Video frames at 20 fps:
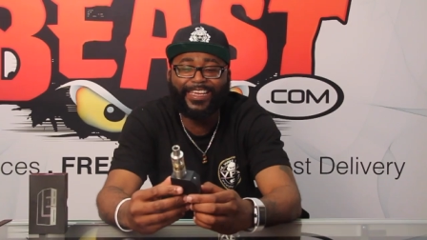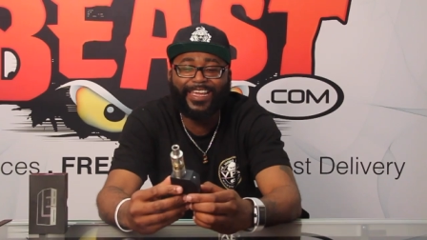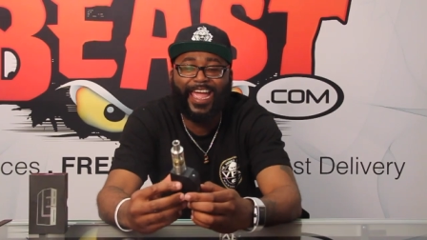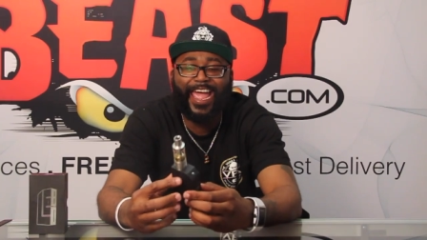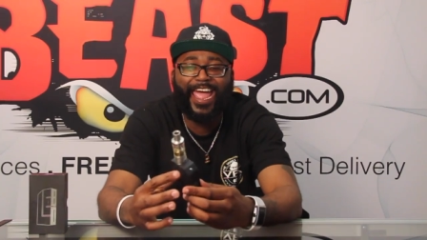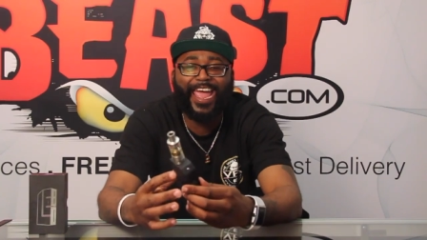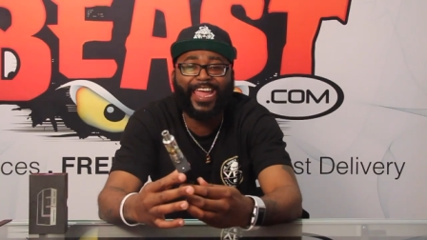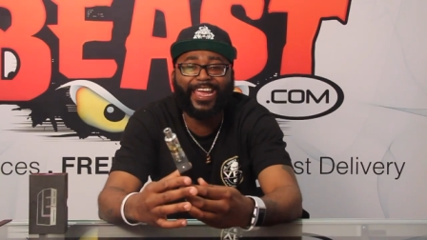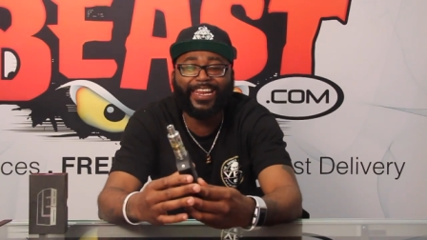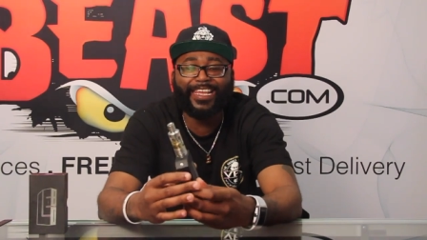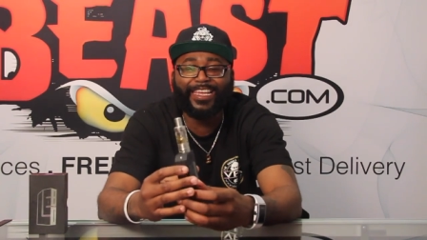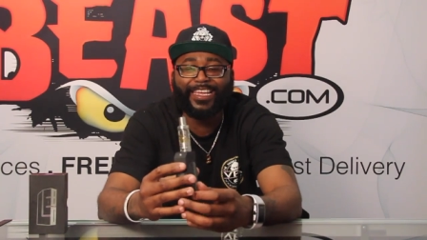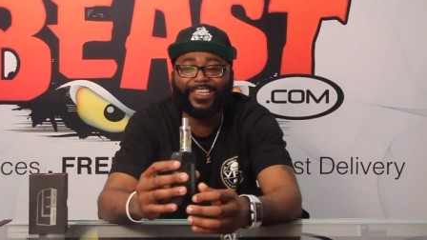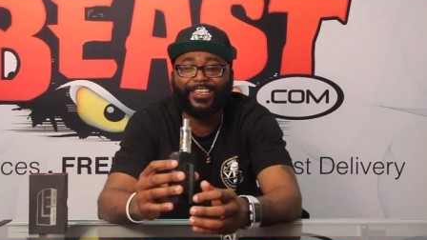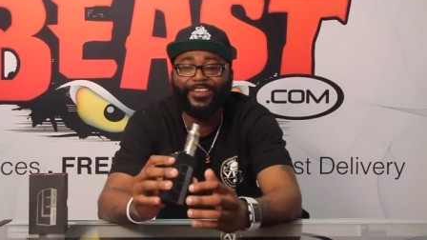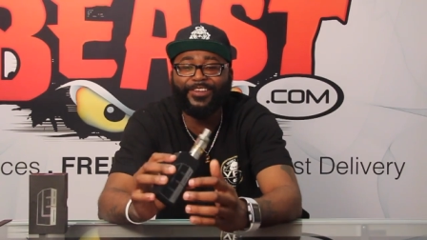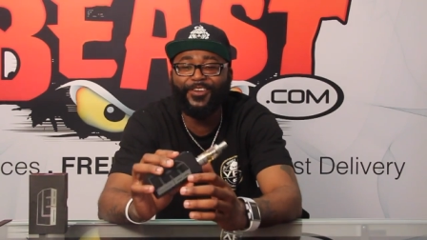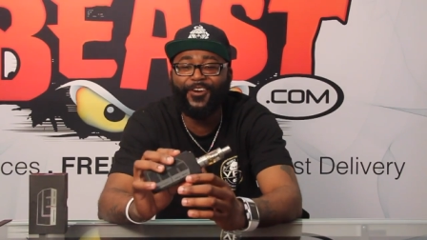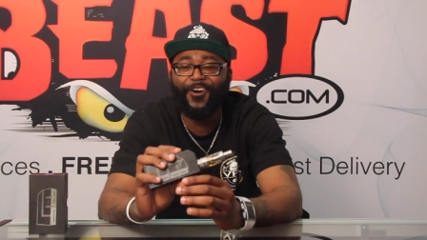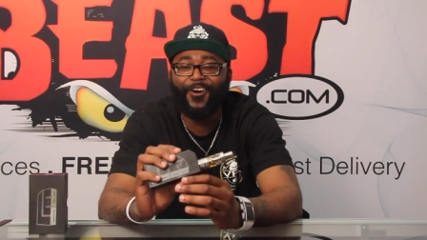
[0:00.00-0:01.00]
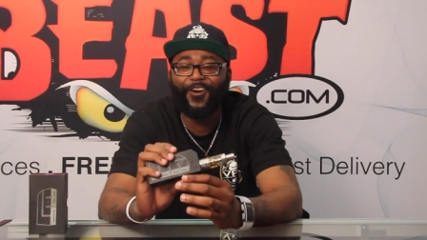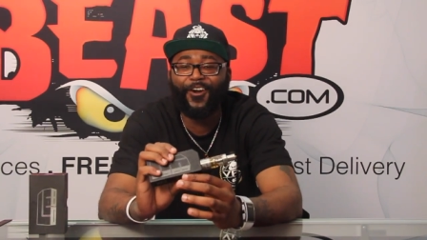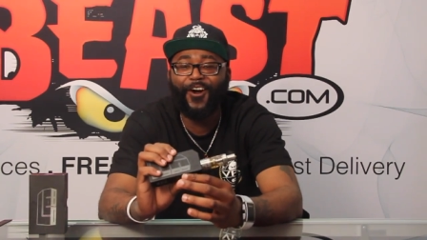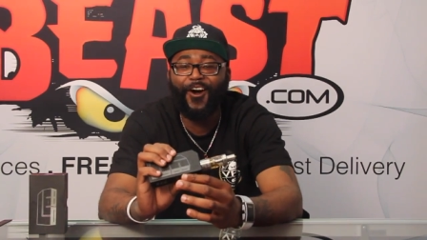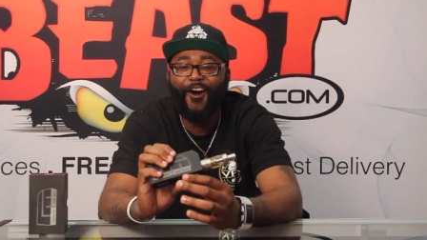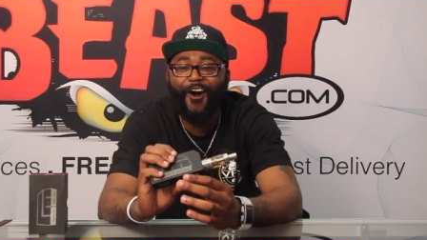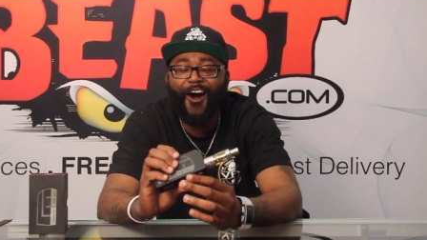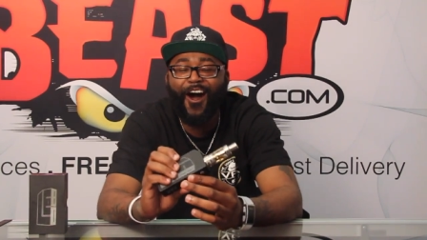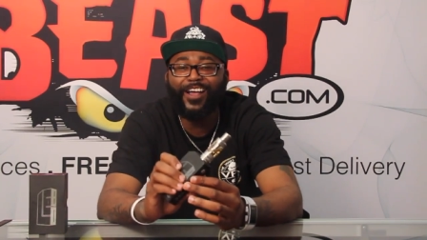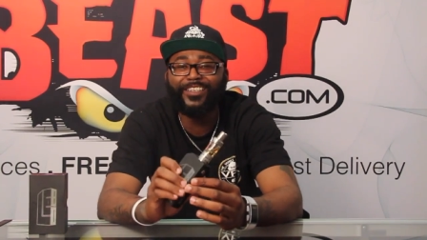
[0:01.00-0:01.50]
E80. You are
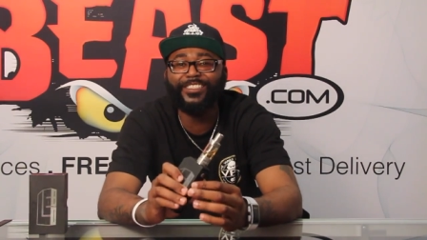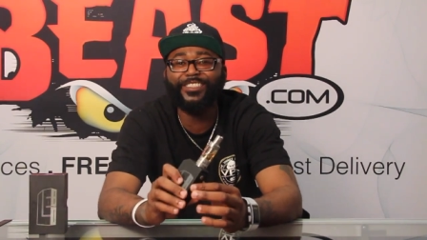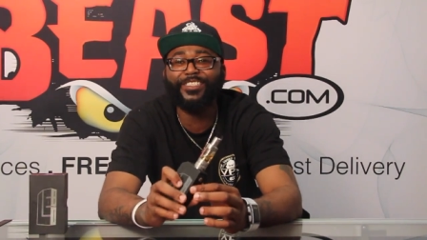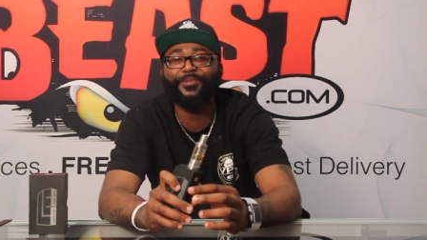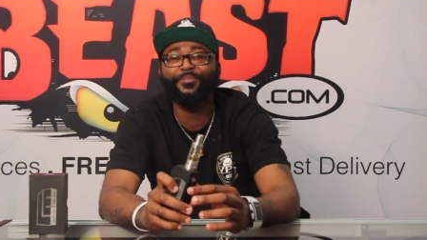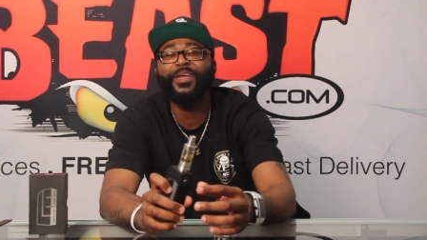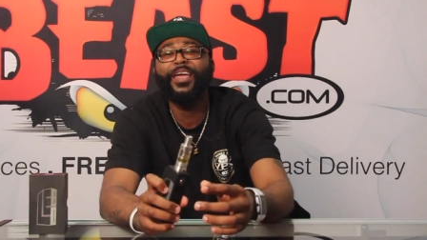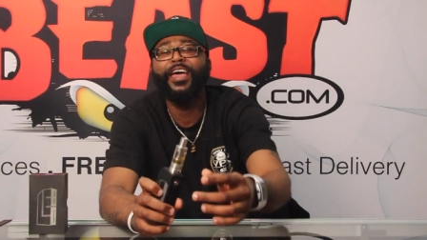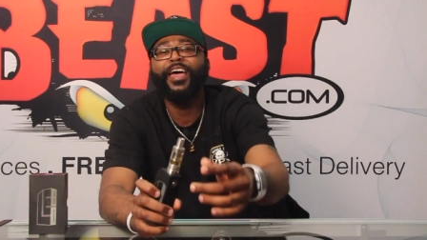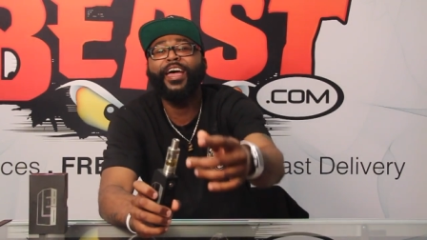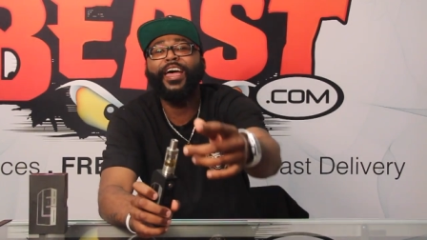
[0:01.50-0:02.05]
awesome.